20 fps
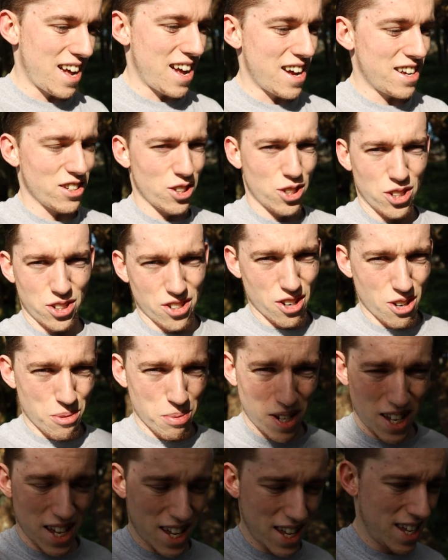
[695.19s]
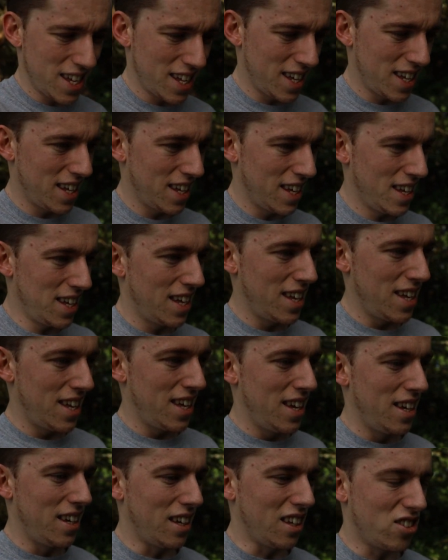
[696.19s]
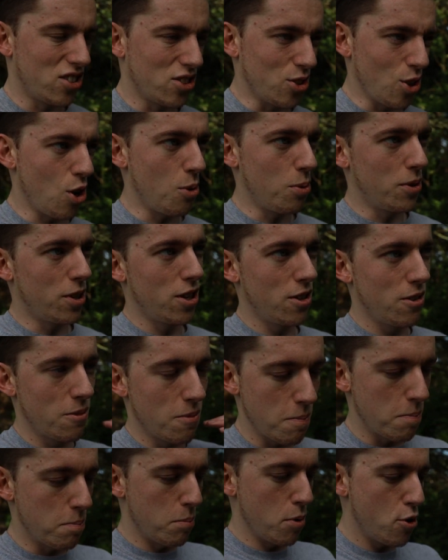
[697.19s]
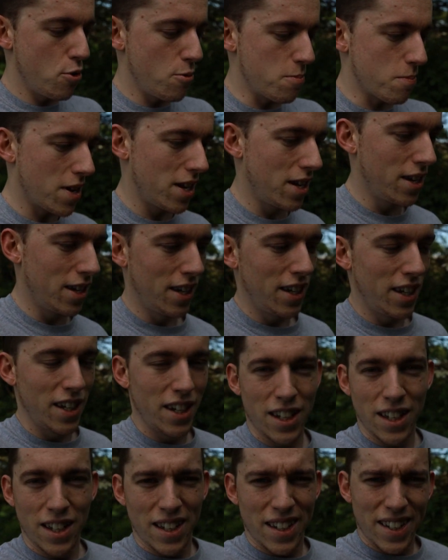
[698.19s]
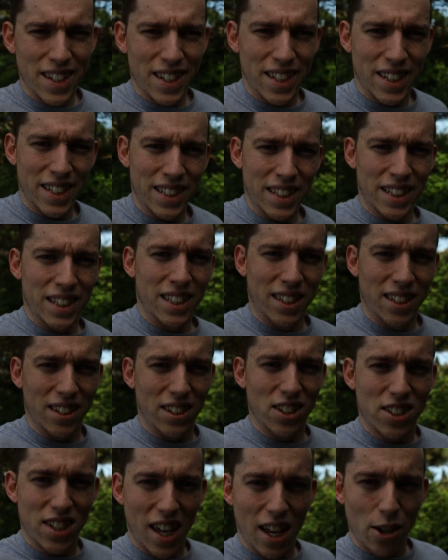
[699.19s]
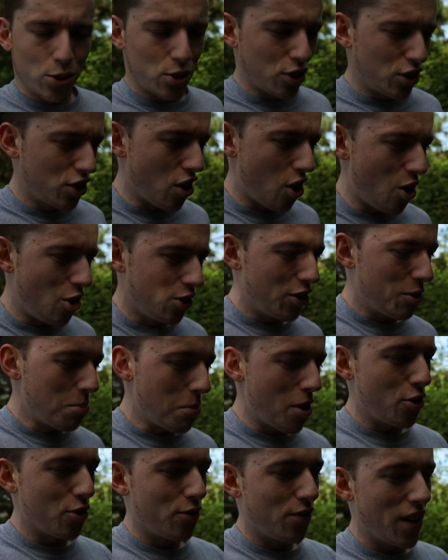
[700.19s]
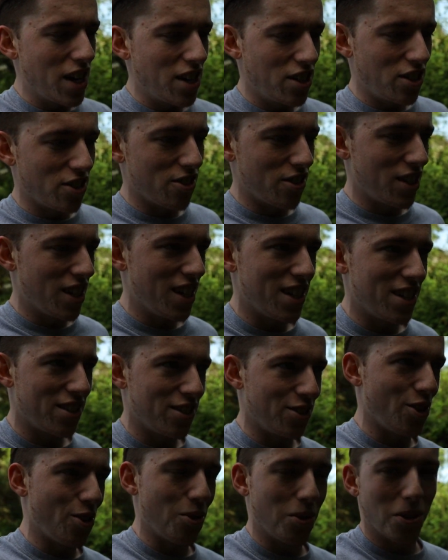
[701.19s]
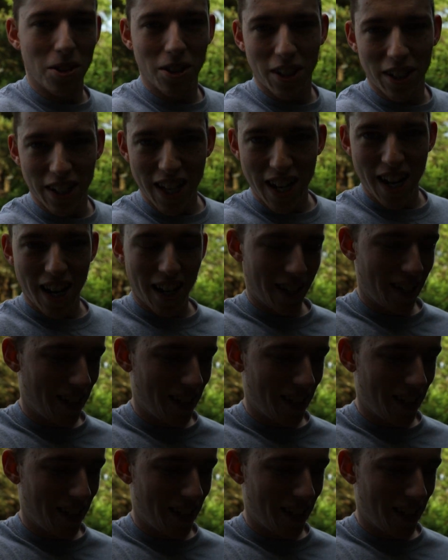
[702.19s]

and it stopped. It stopped, boom. The sales are gone, the motivation is no longer there.